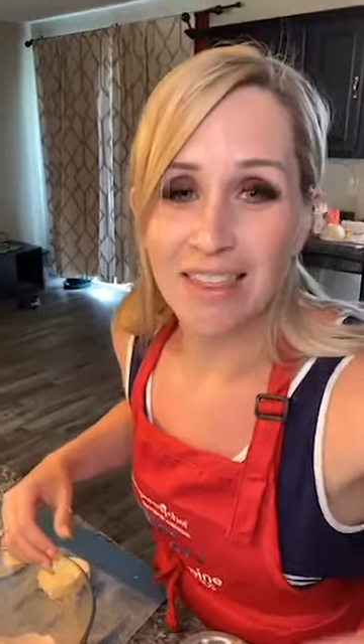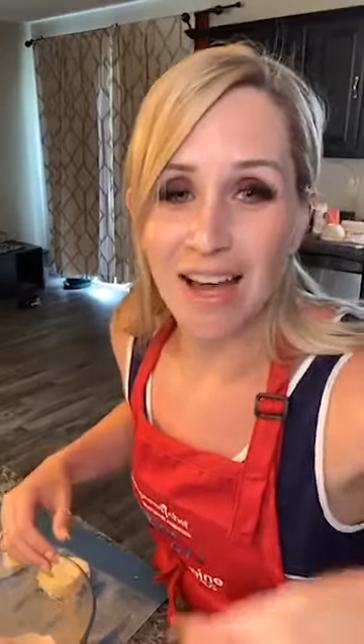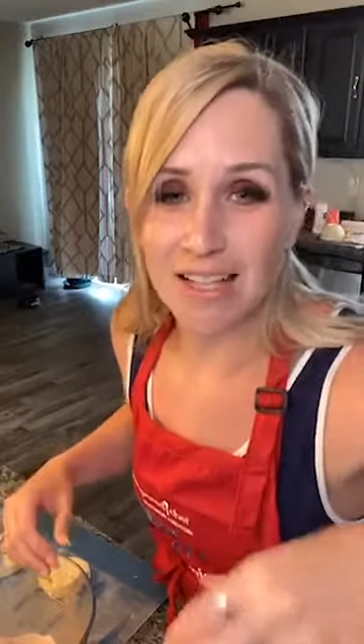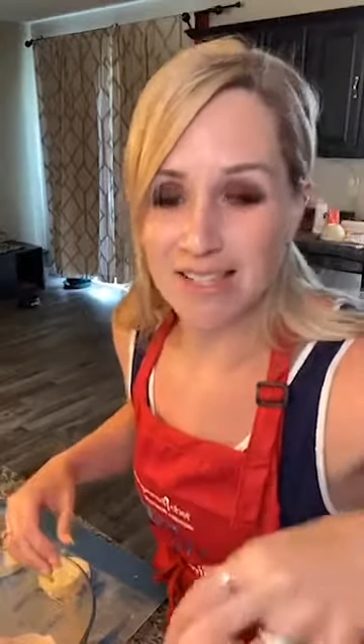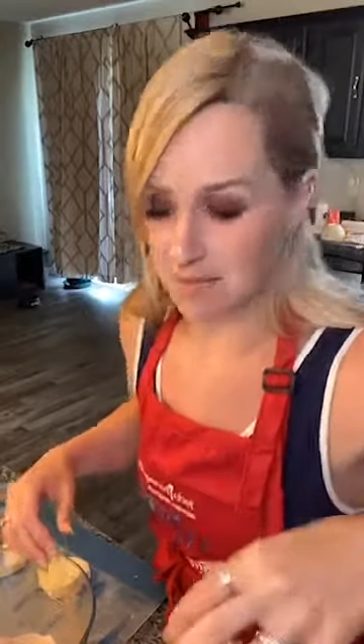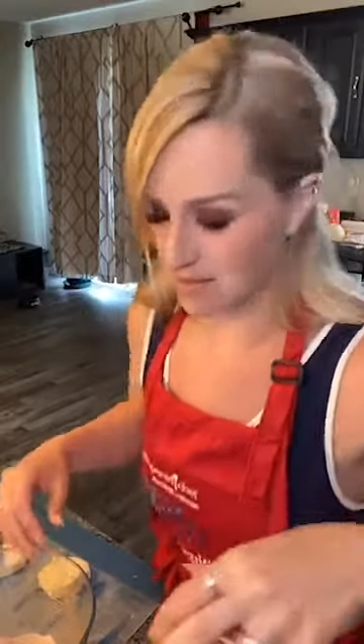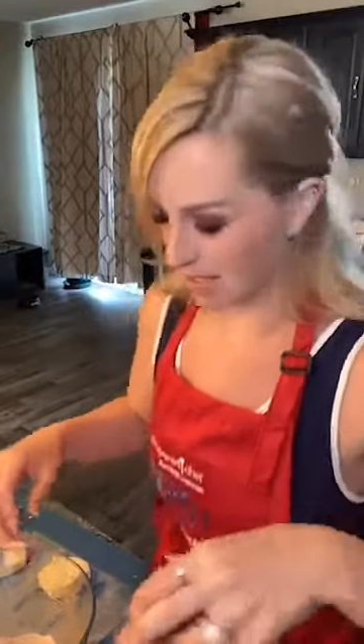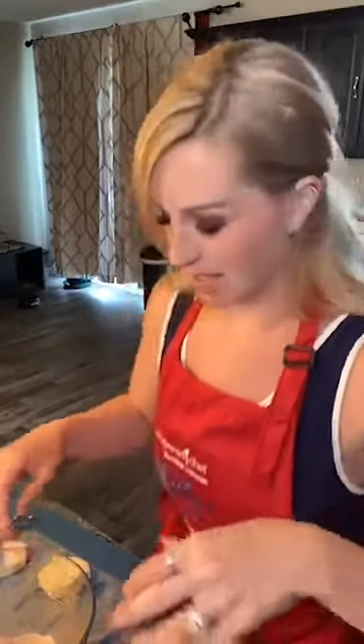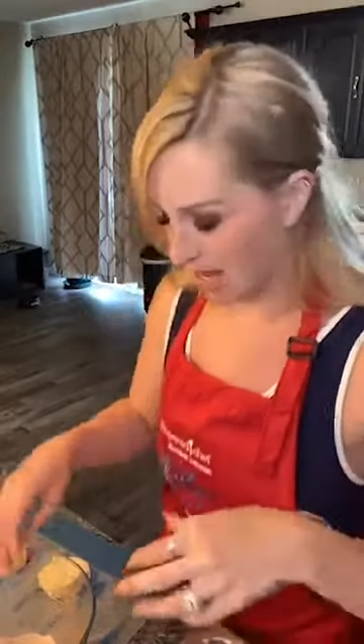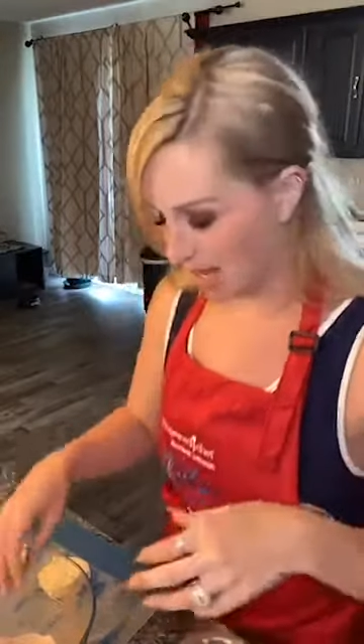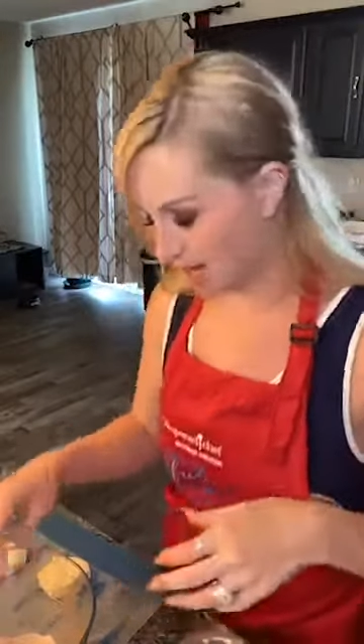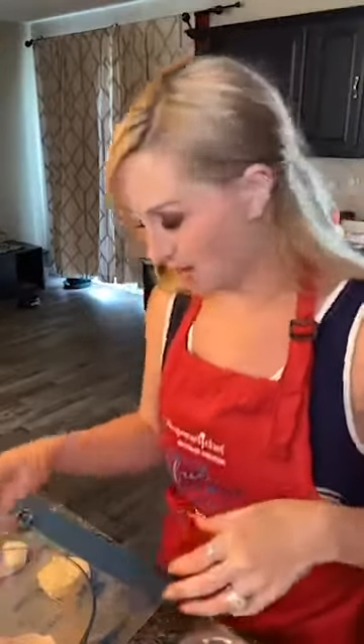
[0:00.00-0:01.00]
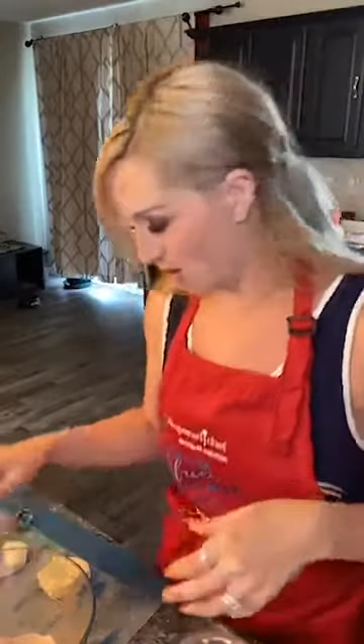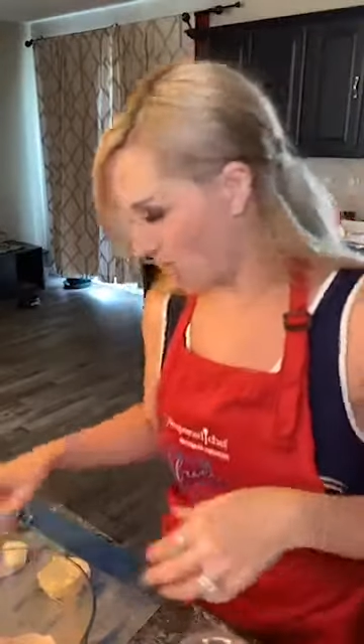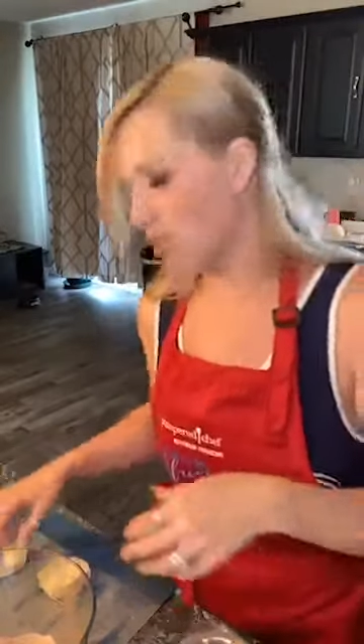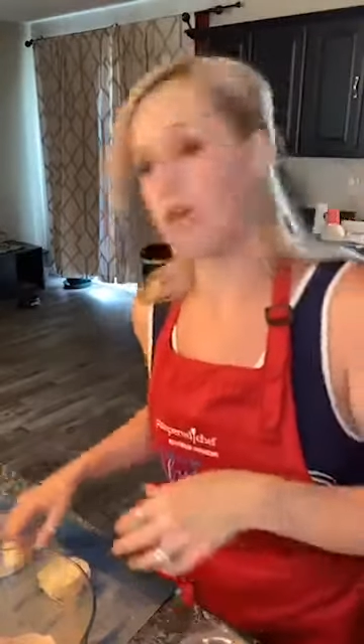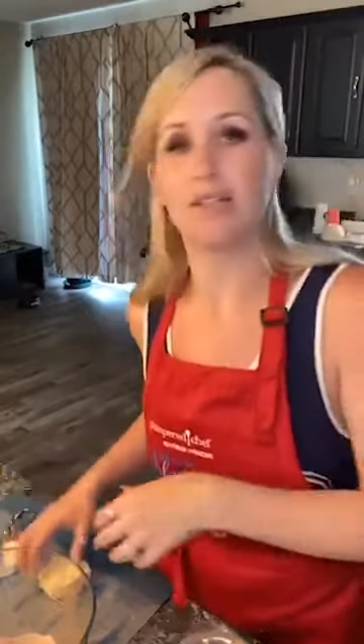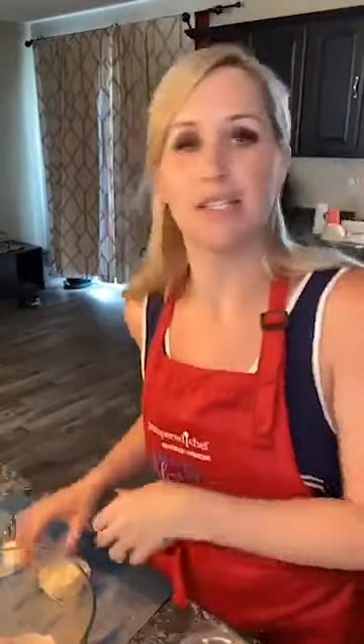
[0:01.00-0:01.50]
That sounds like end of
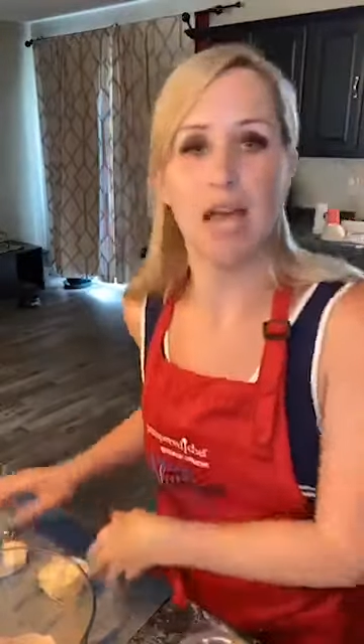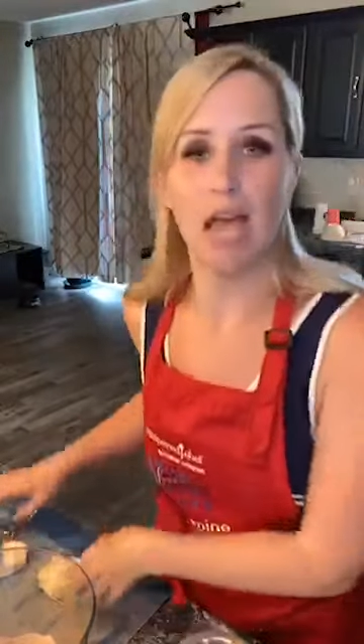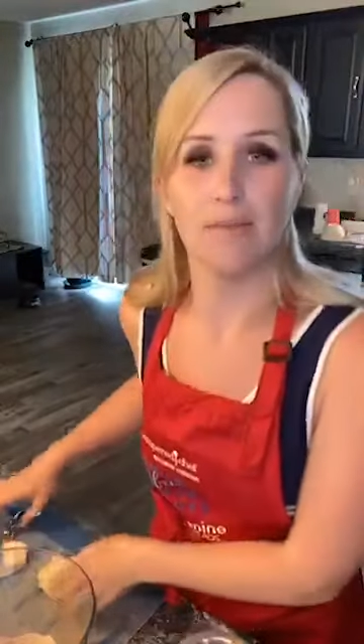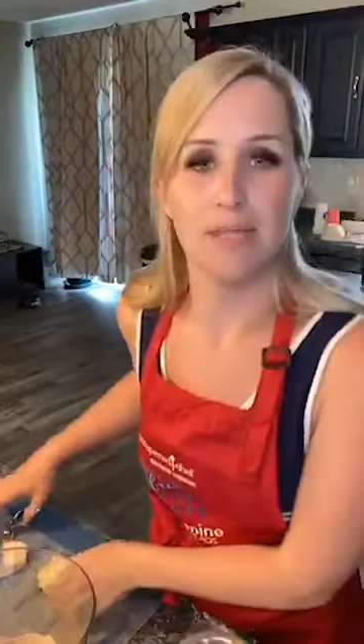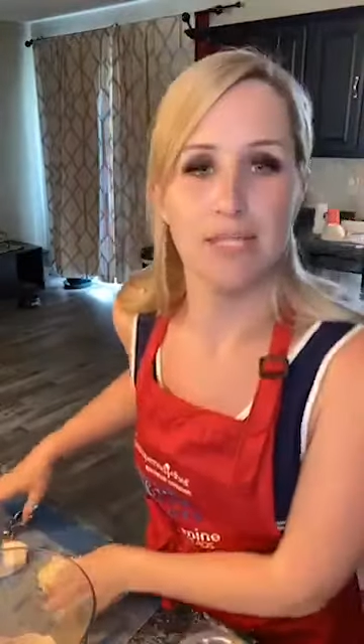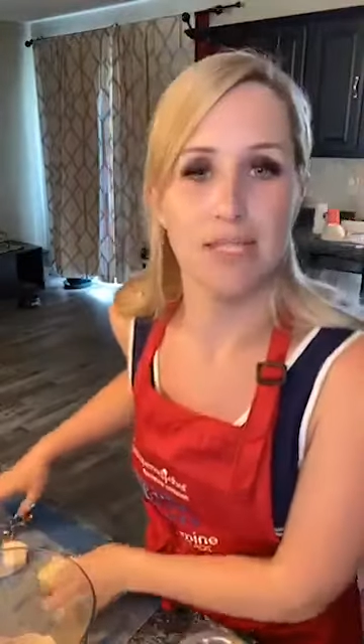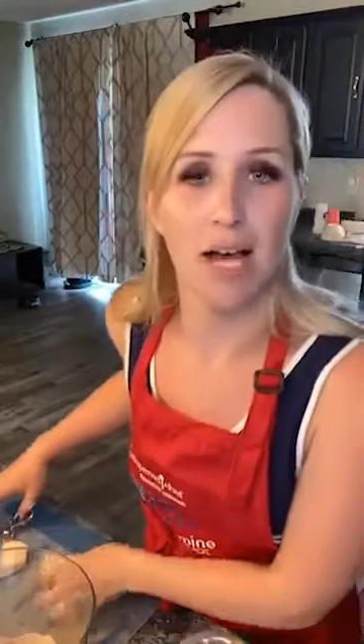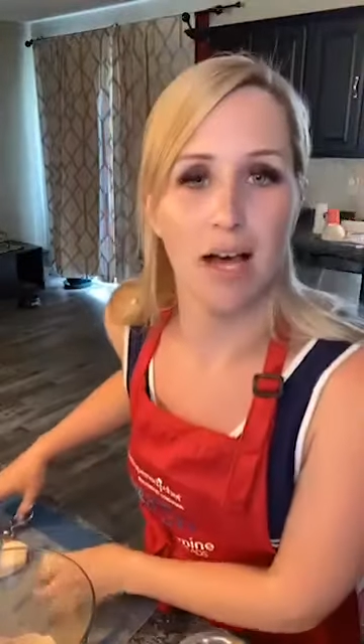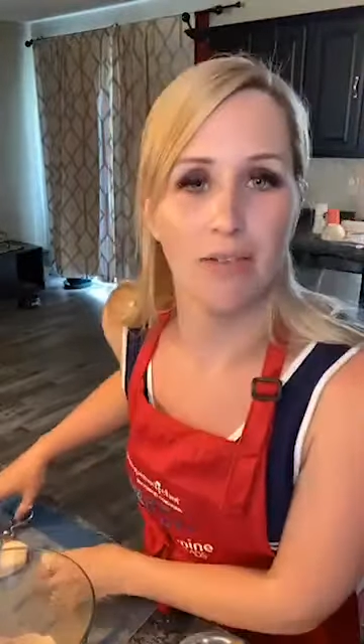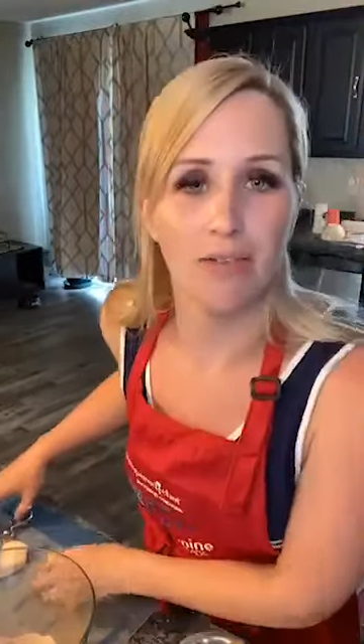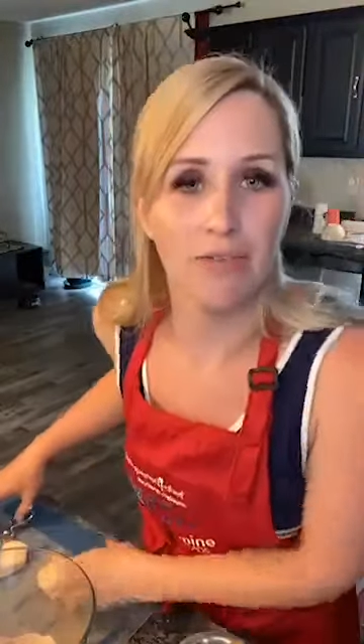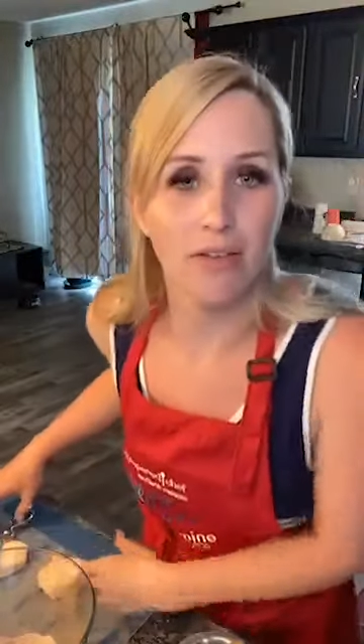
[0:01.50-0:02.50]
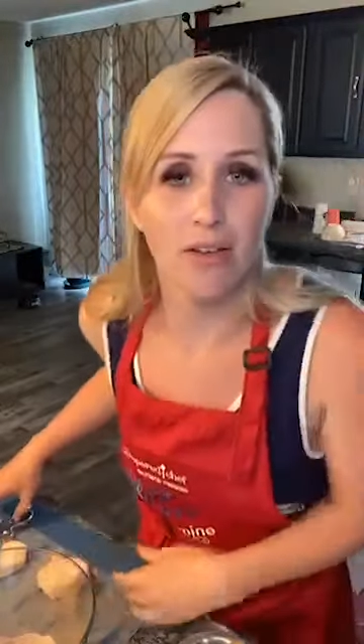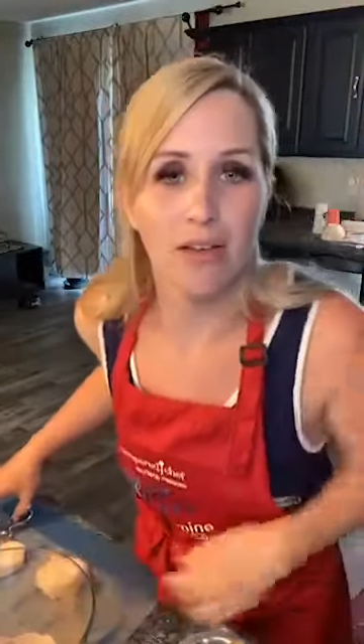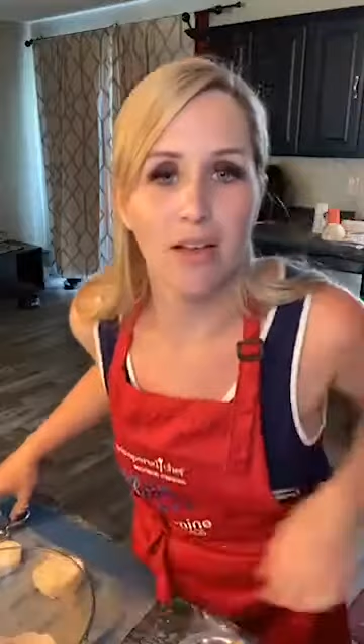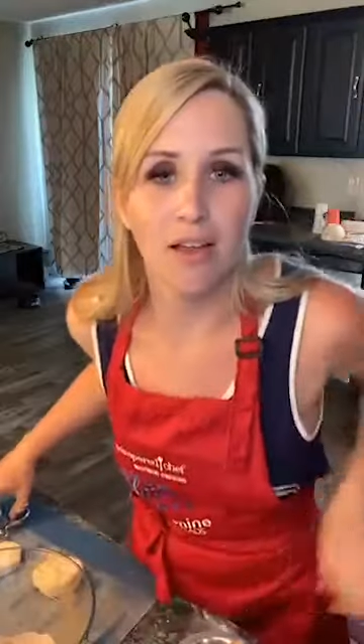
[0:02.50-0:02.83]
the world type stuff.